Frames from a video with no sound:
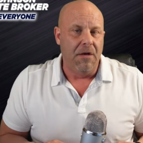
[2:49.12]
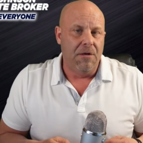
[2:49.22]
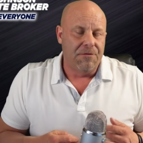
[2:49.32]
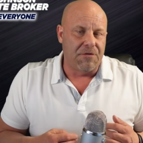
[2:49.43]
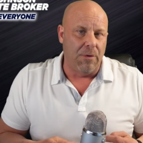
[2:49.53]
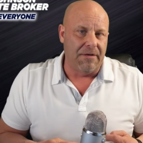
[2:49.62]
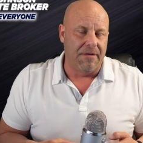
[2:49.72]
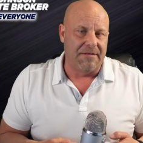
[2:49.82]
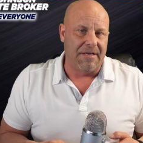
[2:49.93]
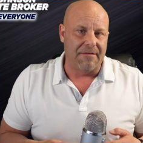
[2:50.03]
So one of
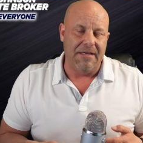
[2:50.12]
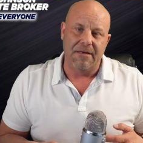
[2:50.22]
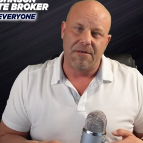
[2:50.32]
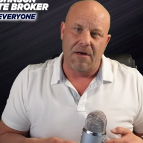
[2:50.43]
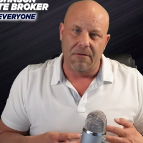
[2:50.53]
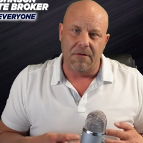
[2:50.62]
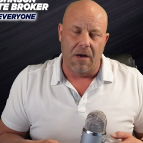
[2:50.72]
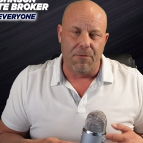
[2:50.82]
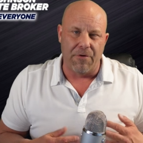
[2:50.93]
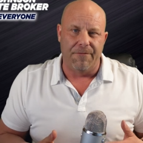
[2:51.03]
the techniques on
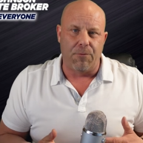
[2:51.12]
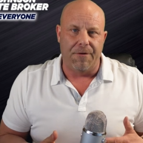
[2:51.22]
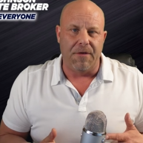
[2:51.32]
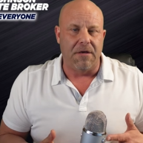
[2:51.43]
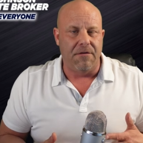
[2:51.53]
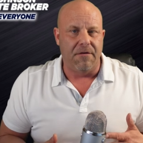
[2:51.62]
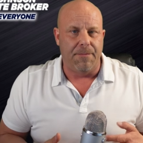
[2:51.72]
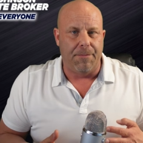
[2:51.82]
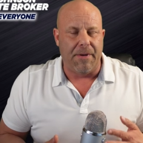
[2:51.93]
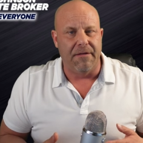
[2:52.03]
um, Groundfloor I think you need to
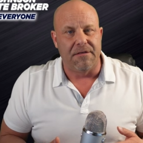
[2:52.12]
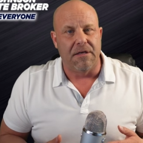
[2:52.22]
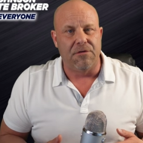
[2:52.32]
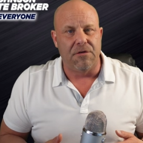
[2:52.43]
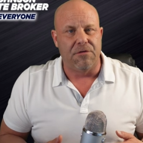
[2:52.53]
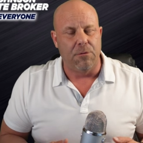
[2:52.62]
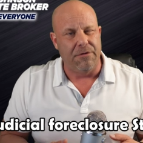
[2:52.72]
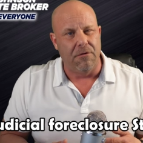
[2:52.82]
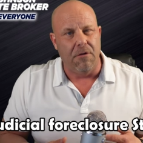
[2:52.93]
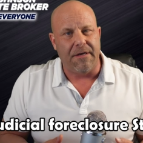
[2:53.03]
be paying attention to when
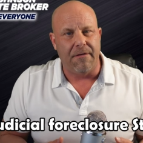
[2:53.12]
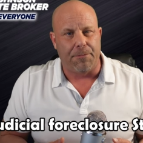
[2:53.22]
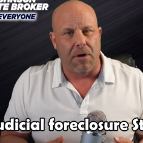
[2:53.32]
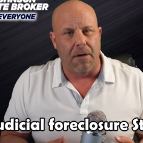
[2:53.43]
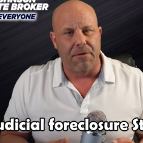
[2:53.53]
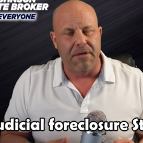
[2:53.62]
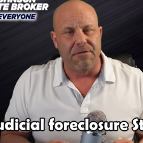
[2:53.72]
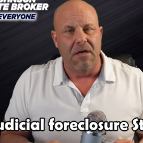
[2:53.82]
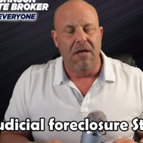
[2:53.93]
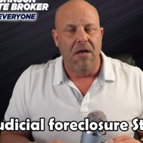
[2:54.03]
you're looking at
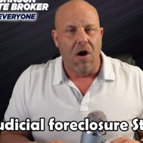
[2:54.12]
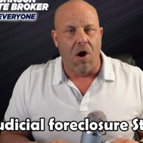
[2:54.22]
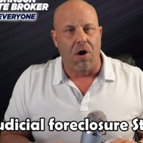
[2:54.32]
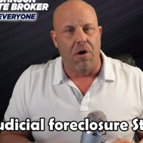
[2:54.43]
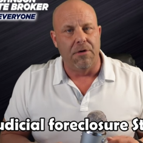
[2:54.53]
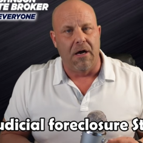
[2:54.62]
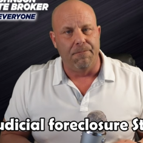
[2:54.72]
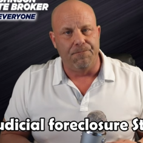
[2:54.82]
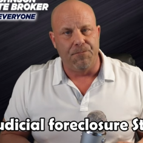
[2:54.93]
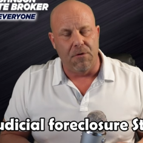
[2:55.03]
properties are
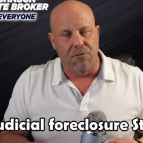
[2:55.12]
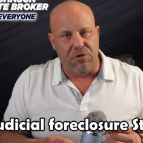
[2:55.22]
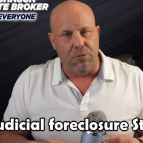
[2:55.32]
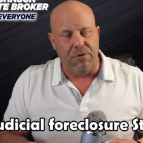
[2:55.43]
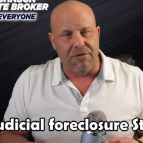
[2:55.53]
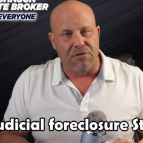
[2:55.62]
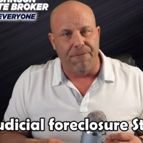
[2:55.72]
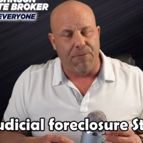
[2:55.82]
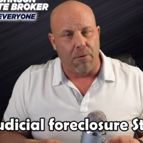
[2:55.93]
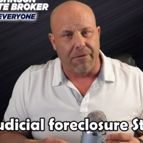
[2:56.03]
um, judicial
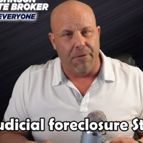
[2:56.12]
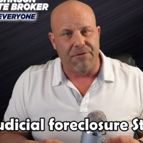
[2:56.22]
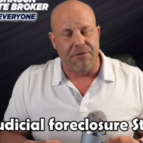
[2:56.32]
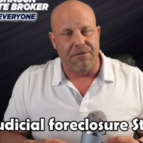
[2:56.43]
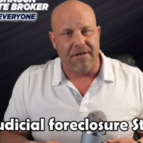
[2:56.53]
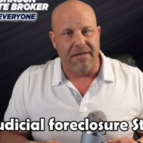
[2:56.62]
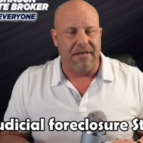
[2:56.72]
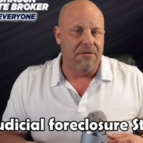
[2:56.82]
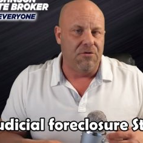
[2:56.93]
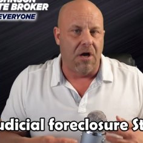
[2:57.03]
foreclosure states
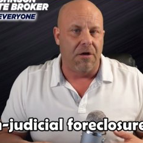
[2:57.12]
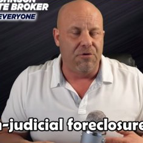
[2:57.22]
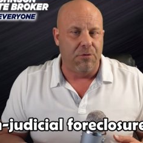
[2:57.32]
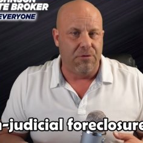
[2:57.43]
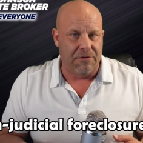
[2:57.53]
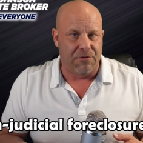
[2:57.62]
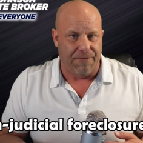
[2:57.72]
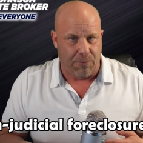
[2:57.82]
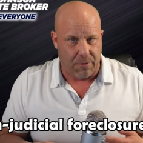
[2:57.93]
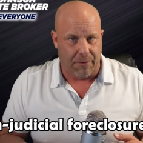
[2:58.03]
and non-judicial
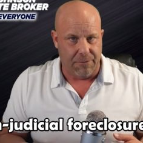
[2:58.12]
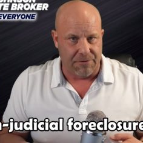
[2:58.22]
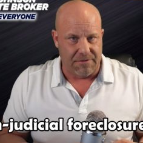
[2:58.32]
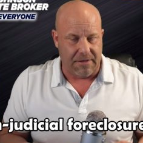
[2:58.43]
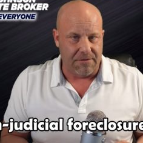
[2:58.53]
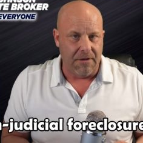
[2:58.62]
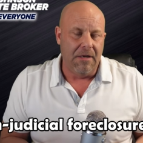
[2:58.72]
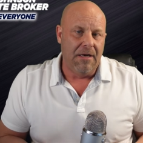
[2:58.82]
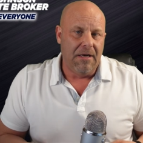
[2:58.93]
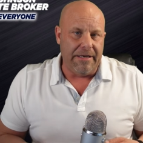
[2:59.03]
foreclosure states.
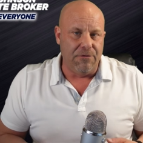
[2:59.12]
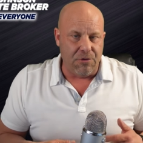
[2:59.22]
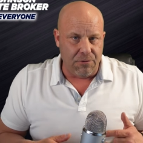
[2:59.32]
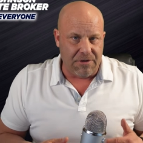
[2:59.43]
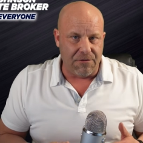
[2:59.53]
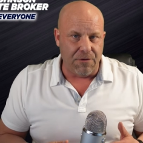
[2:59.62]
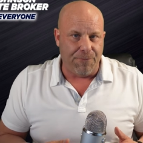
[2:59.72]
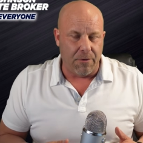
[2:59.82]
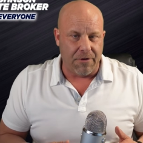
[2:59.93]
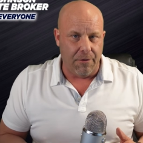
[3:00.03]
In judicial
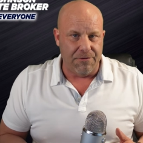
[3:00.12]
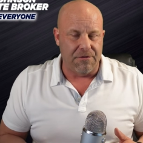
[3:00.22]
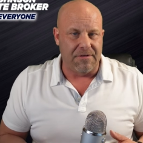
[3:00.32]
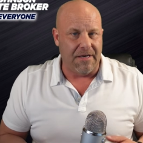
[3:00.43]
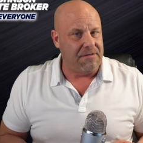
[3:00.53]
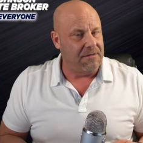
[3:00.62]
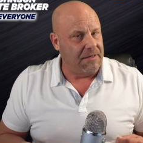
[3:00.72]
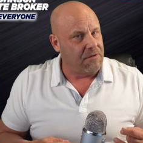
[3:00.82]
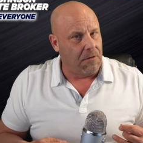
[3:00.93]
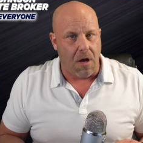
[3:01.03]
foreclosure states, it
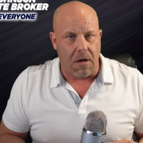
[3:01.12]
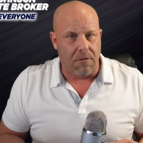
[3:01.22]
takes a lot